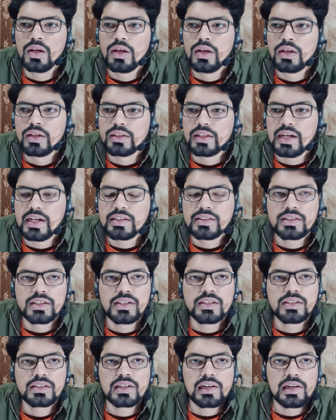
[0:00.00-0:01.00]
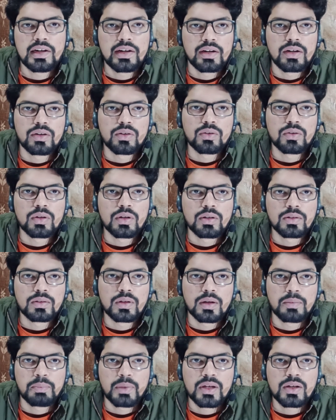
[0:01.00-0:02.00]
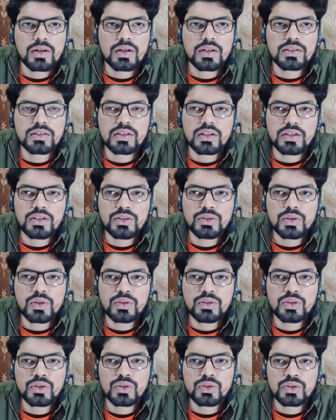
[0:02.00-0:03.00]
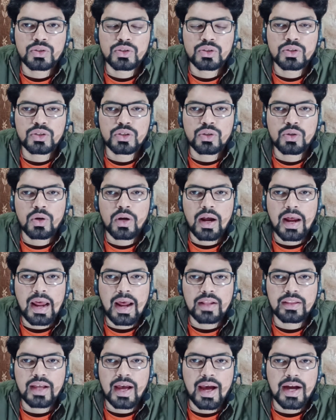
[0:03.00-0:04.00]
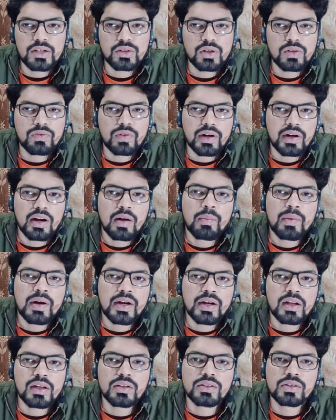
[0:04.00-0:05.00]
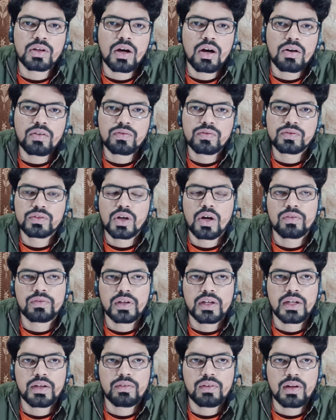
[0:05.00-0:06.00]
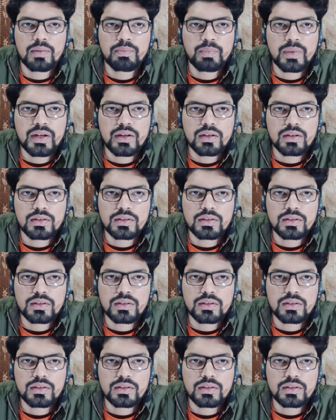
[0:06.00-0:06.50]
The answer is clear, no. Because you know should know the actual fundamentals of software development,